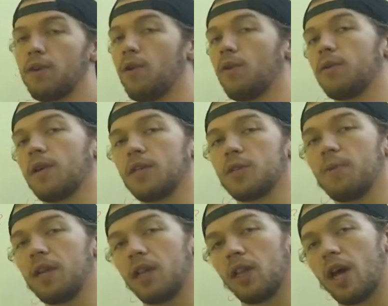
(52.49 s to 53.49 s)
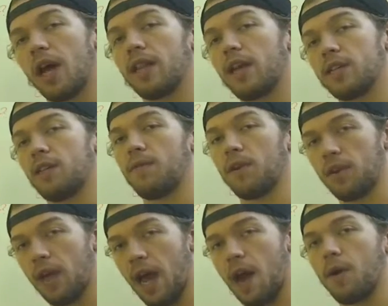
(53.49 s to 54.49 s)
you can spend a lot less of
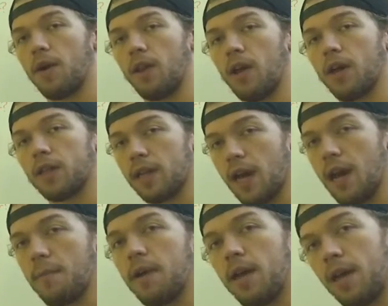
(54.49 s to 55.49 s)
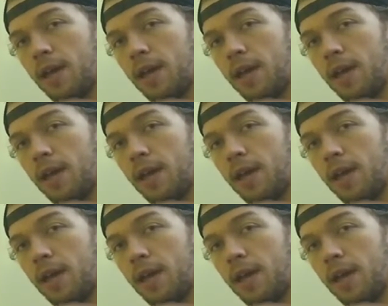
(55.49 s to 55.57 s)
your hour-long time